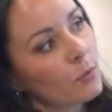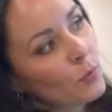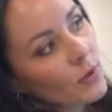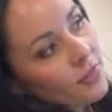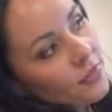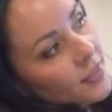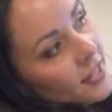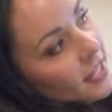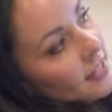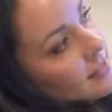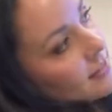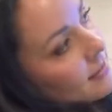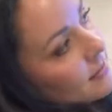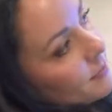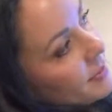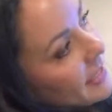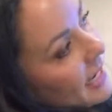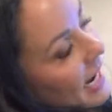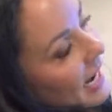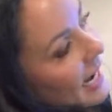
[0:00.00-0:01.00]
with it,
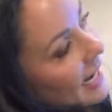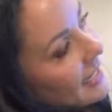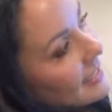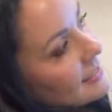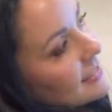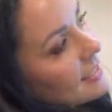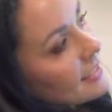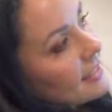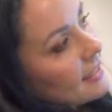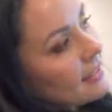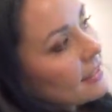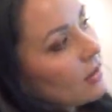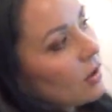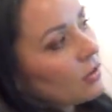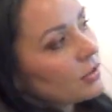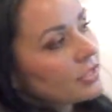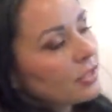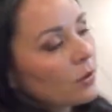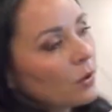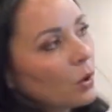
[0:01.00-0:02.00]
behind it, it
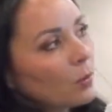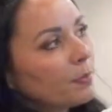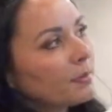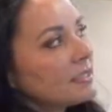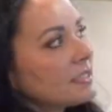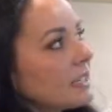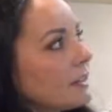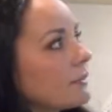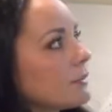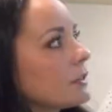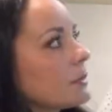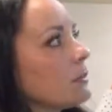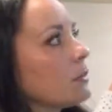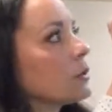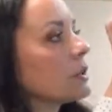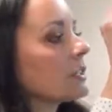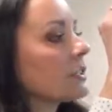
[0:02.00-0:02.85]
also opens up for more